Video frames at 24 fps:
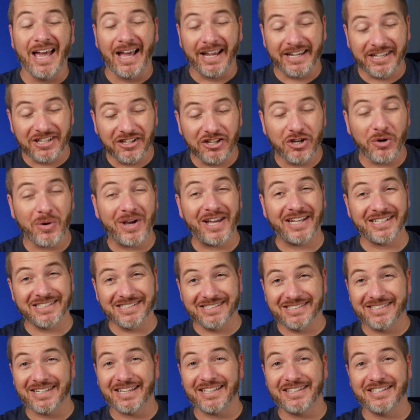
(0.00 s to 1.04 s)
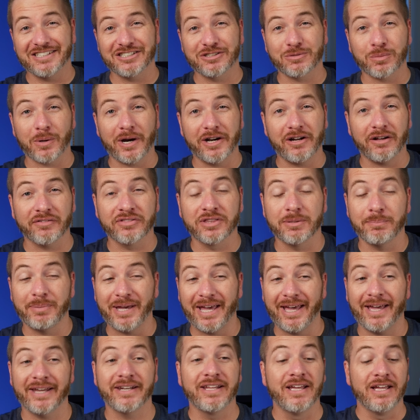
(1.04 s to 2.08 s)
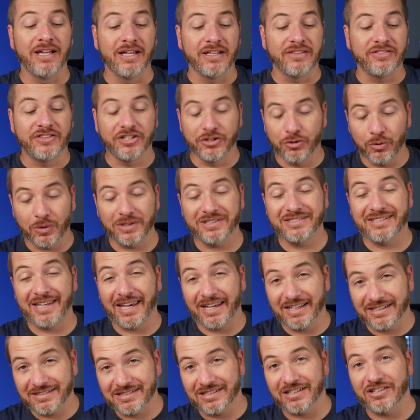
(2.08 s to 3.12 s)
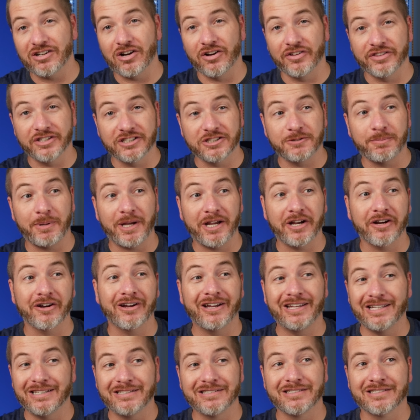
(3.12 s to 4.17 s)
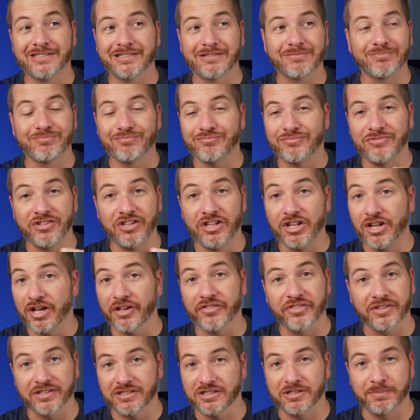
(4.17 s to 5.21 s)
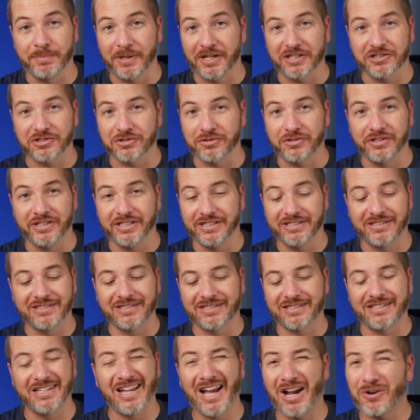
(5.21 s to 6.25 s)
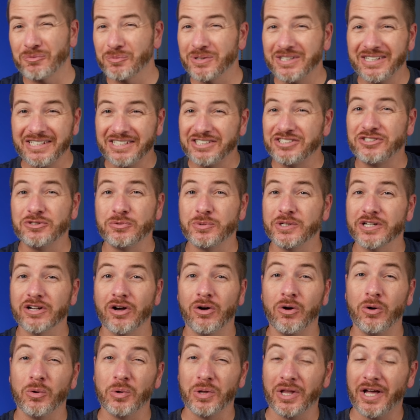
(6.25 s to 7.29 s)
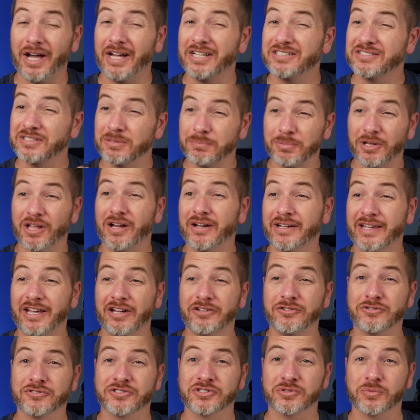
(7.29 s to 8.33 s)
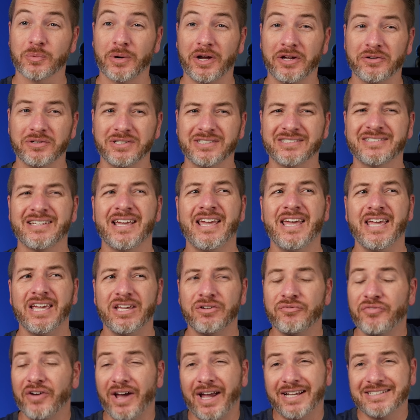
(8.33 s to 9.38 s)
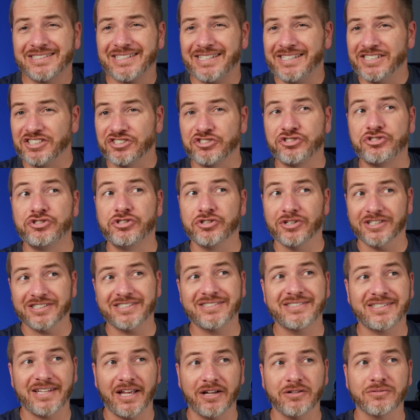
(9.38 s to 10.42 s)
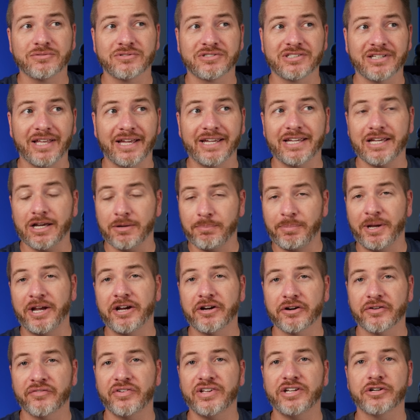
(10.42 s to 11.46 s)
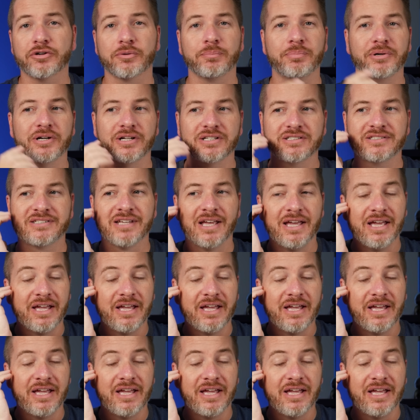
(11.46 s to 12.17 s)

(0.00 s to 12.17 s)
I can go ahead and say this right off the bat, the noise canceling on this pair is nothing special. It's not really doing a whole lot to block out your surroundings. In fact, it just sounds like a pair of earbuds